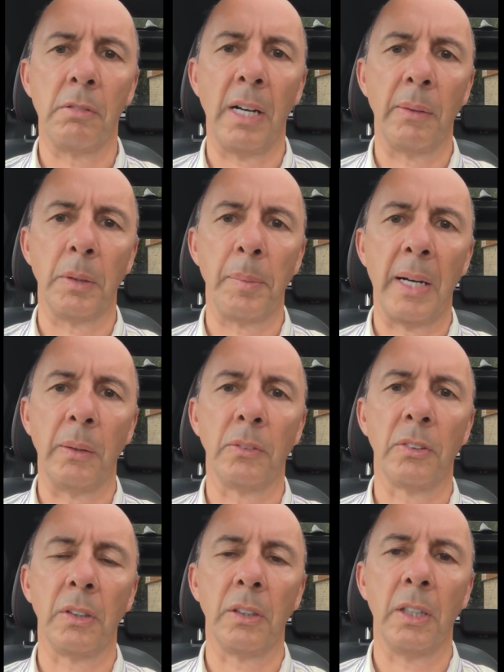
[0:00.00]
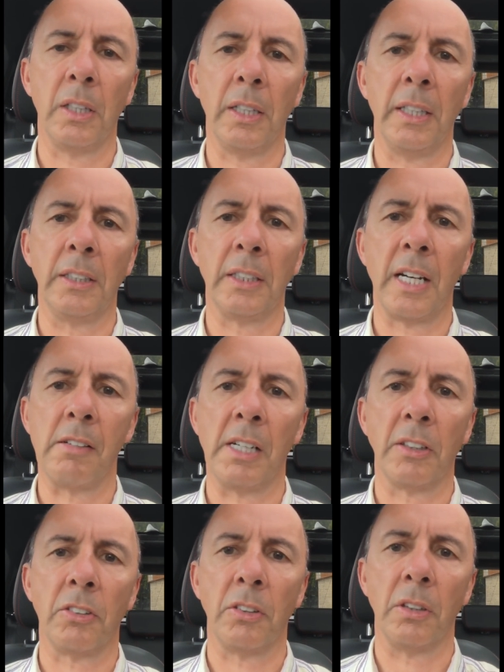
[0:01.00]
roundabout in the
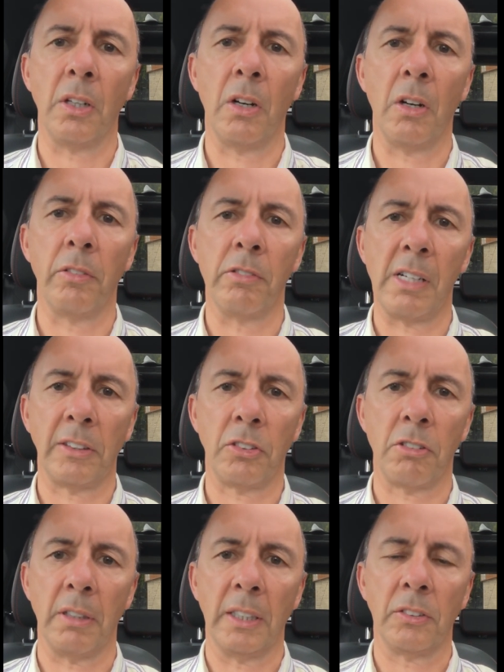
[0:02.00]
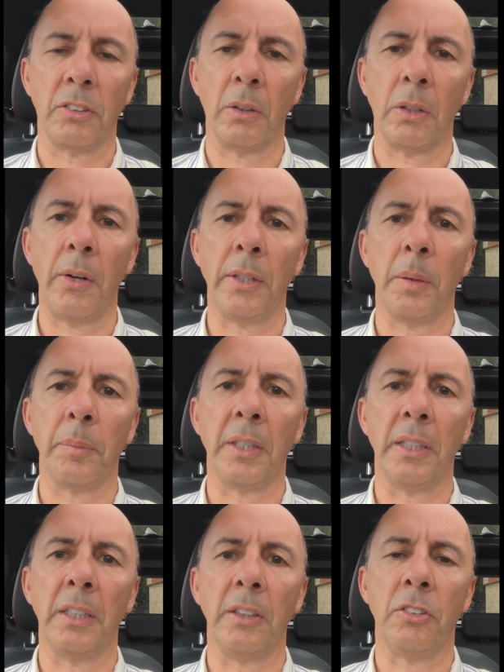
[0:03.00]
direction of Rastrick. So, going up
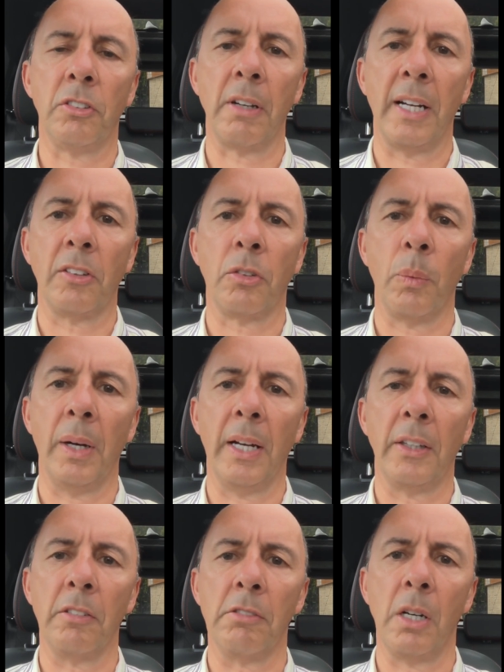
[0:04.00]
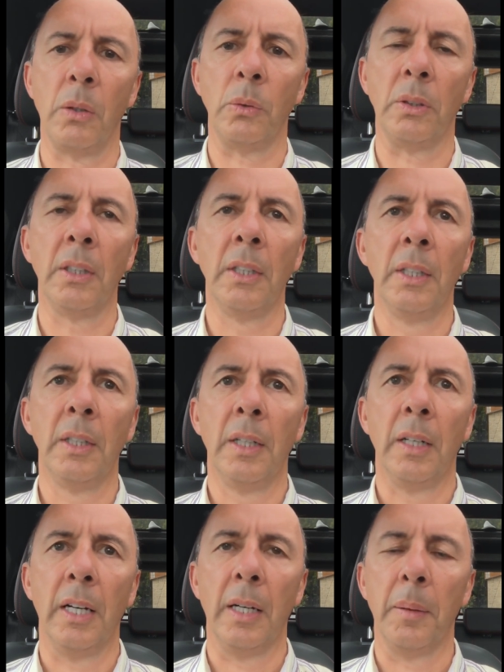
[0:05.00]
the stretch where the road
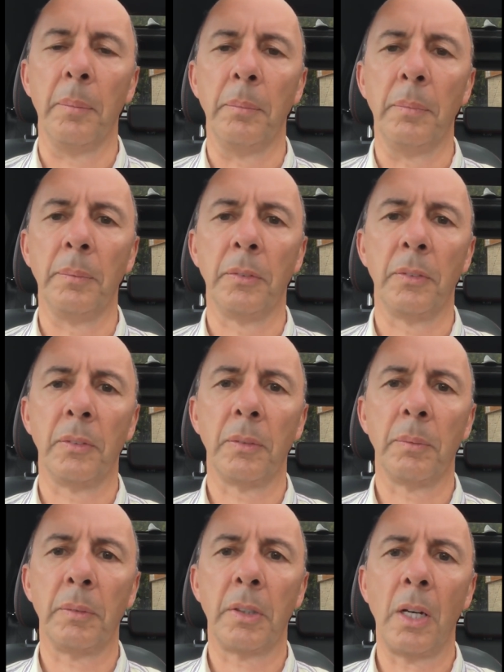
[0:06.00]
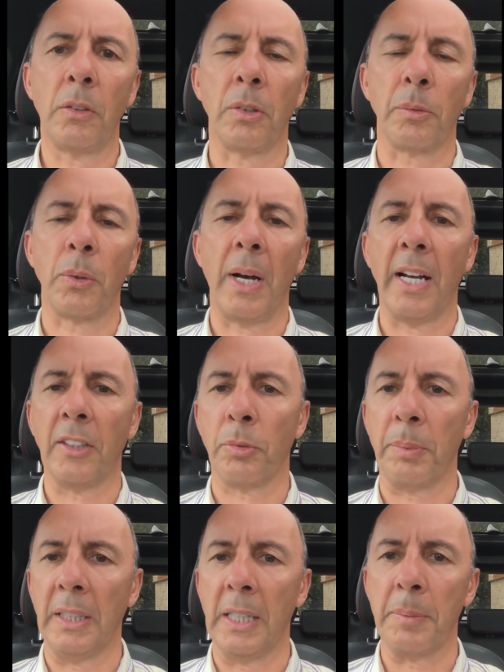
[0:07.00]
goes up to a higher
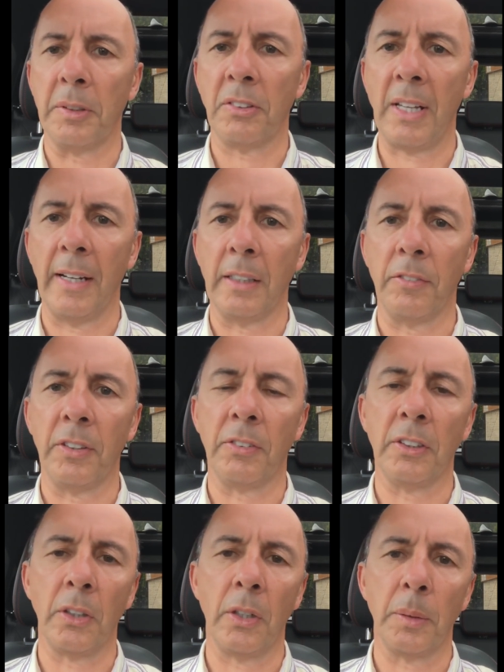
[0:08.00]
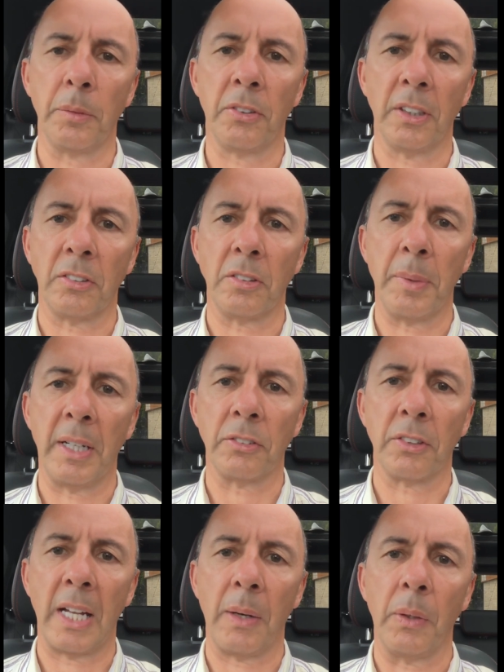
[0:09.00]
speed limit, starting at 50, going up to 60
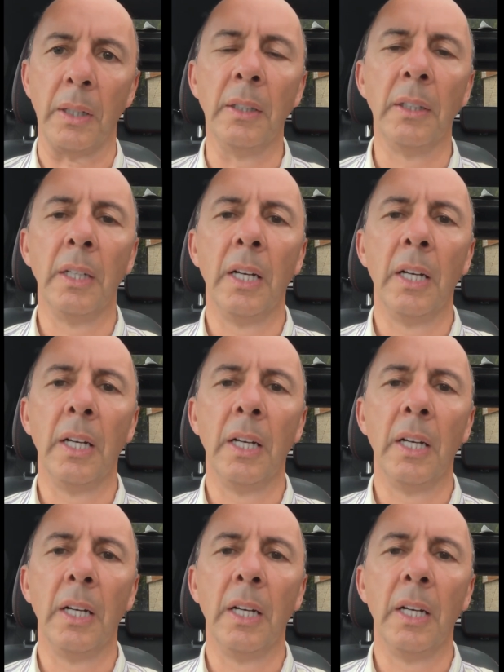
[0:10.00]
miles an hour.